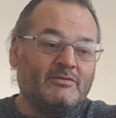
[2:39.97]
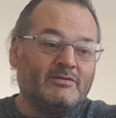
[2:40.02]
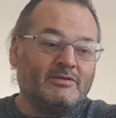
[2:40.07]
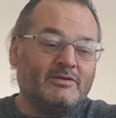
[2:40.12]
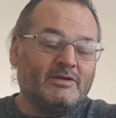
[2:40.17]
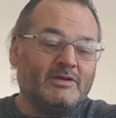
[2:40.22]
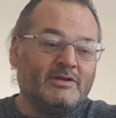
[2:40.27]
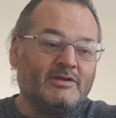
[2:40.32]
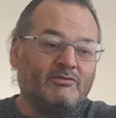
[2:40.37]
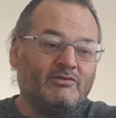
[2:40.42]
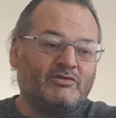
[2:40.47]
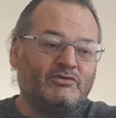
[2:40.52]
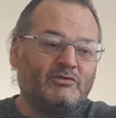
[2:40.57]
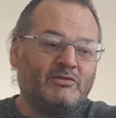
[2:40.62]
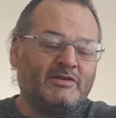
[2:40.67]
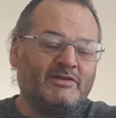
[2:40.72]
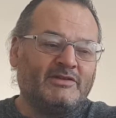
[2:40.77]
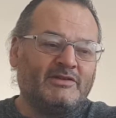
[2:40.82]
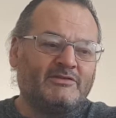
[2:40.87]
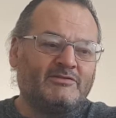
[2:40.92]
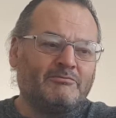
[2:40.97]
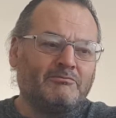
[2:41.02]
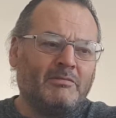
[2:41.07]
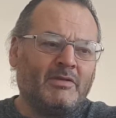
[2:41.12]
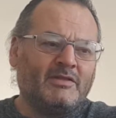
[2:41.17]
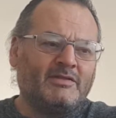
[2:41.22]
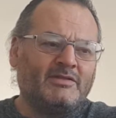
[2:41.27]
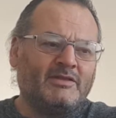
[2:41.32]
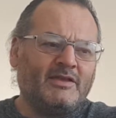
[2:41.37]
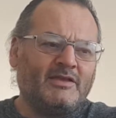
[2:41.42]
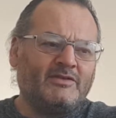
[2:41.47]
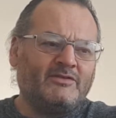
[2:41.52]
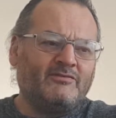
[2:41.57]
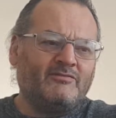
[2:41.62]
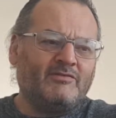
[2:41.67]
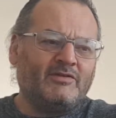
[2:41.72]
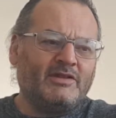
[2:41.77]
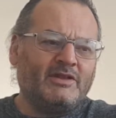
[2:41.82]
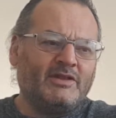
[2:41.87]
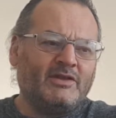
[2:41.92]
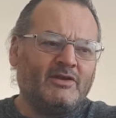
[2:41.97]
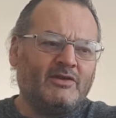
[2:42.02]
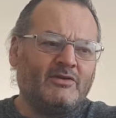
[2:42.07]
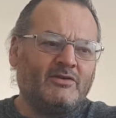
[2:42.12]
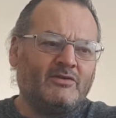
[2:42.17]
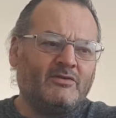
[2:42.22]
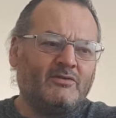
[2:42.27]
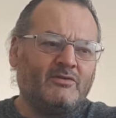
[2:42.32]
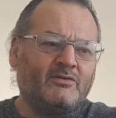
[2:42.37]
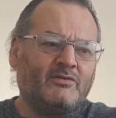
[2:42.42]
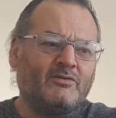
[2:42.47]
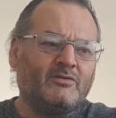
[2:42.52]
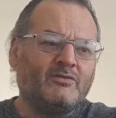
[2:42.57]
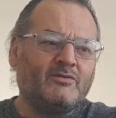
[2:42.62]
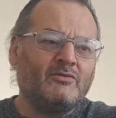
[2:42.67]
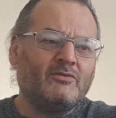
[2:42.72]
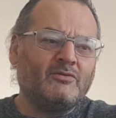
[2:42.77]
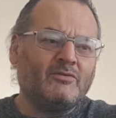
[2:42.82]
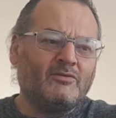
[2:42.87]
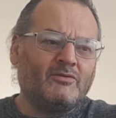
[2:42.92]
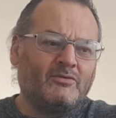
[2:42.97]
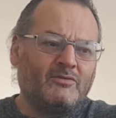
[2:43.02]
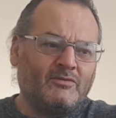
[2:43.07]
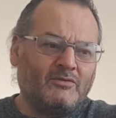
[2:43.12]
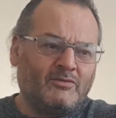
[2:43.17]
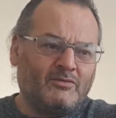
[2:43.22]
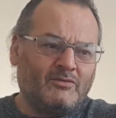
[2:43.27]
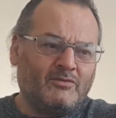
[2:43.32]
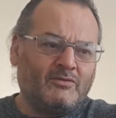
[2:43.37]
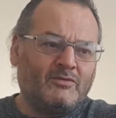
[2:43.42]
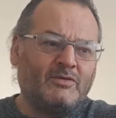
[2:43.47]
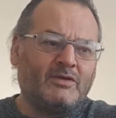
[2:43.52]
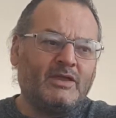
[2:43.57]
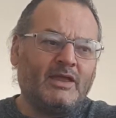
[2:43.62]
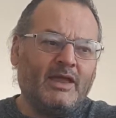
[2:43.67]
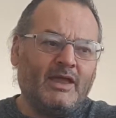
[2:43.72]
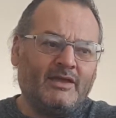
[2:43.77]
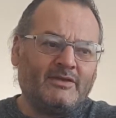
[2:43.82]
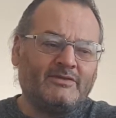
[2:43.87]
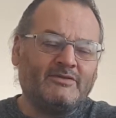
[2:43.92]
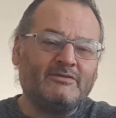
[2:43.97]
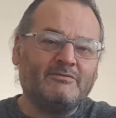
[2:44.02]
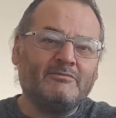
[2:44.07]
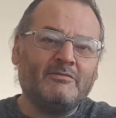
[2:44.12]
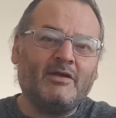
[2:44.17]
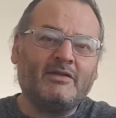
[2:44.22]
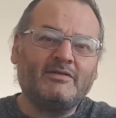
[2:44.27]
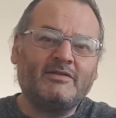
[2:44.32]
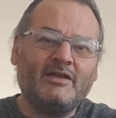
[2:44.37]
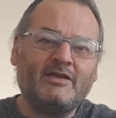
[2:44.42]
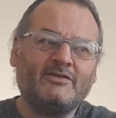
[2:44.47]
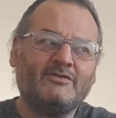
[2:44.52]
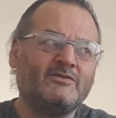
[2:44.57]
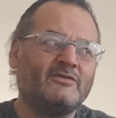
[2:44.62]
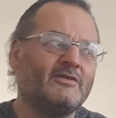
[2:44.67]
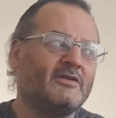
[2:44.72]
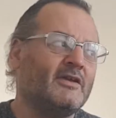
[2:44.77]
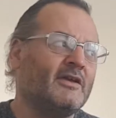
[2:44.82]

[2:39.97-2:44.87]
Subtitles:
Which one is it? Monday's video? Yes, Monday's